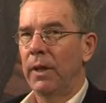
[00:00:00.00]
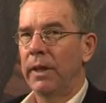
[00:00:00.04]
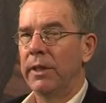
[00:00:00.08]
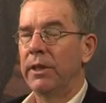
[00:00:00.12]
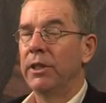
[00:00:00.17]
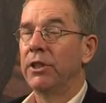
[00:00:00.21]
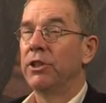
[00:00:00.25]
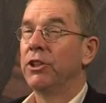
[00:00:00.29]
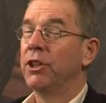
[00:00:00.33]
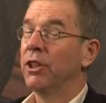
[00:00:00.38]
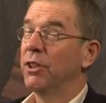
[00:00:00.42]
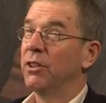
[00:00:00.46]

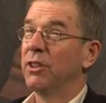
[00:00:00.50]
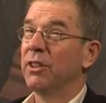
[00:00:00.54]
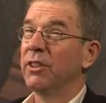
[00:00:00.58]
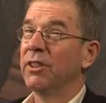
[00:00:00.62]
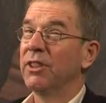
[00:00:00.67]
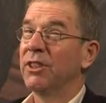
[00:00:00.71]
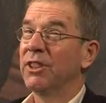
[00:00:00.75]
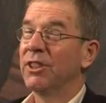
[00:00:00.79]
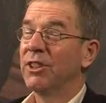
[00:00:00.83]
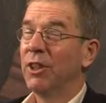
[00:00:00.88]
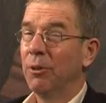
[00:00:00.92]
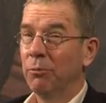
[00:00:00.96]
It is just
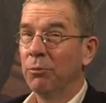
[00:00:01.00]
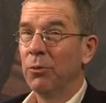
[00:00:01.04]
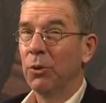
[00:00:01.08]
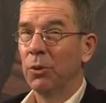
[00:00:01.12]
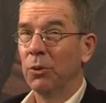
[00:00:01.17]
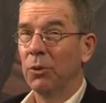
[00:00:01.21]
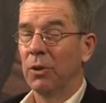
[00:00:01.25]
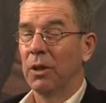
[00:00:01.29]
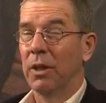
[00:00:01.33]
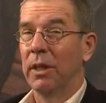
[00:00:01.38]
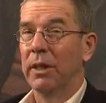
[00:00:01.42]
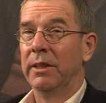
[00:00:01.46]
that some
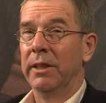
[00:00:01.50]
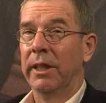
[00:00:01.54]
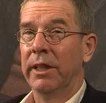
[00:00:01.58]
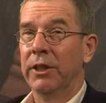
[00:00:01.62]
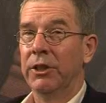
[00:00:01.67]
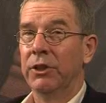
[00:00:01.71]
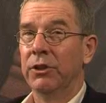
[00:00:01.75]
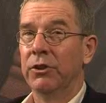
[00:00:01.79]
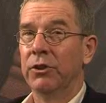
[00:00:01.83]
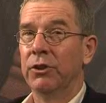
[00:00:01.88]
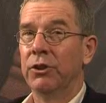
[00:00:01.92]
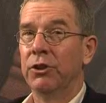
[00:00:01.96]

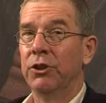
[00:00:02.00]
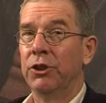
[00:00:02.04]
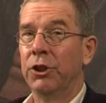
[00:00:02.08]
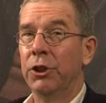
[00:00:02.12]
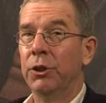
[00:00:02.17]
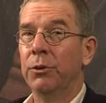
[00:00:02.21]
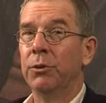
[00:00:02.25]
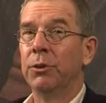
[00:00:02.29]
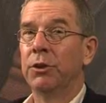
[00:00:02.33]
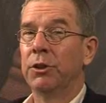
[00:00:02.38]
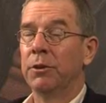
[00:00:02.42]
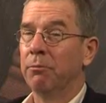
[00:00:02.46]
organisations
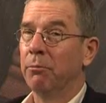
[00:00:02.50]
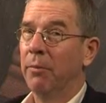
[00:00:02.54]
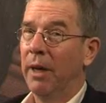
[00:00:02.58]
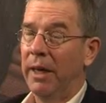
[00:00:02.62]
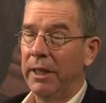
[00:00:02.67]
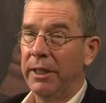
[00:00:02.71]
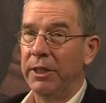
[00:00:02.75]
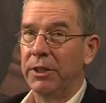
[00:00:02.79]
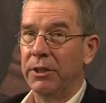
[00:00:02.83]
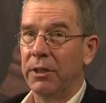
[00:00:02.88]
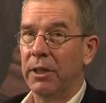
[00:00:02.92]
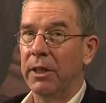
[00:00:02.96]
choose to
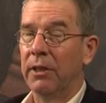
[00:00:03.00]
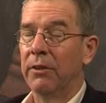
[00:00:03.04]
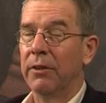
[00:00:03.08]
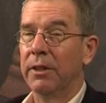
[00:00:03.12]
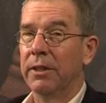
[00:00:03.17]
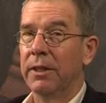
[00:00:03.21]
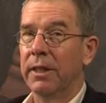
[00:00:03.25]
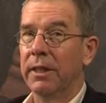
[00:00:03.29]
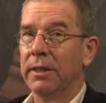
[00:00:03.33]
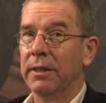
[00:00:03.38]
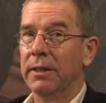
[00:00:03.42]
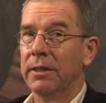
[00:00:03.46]
manage their
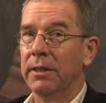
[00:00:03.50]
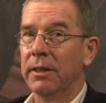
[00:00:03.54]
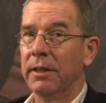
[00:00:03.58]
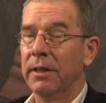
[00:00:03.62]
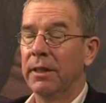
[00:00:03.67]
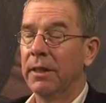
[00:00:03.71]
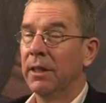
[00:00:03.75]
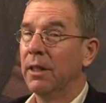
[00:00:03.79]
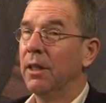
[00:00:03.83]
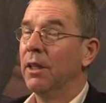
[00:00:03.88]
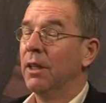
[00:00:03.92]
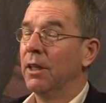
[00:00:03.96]

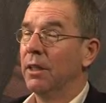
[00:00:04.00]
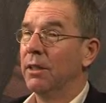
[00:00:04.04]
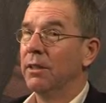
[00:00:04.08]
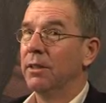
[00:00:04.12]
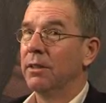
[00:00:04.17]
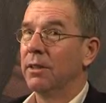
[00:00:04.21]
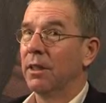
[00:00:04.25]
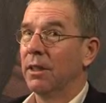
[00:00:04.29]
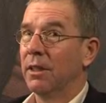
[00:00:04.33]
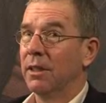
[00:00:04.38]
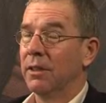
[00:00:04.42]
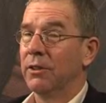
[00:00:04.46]
identity
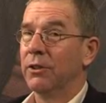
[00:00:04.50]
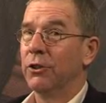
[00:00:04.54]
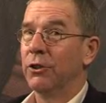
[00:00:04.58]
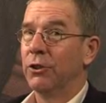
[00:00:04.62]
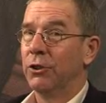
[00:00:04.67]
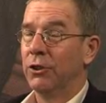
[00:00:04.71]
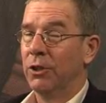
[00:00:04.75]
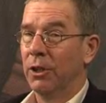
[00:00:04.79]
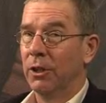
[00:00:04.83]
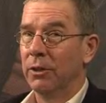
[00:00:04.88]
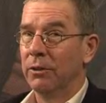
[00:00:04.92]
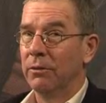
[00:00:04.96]
and
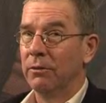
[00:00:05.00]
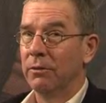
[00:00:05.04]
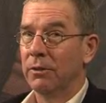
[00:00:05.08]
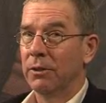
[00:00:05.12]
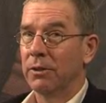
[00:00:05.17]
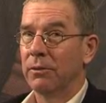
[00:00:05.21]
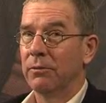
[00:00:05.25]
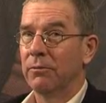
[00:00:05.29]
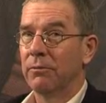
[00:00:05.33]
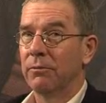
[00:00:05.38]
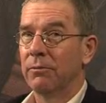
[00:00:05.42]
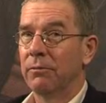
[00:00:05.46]
others
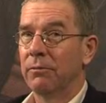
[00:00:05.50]
don't.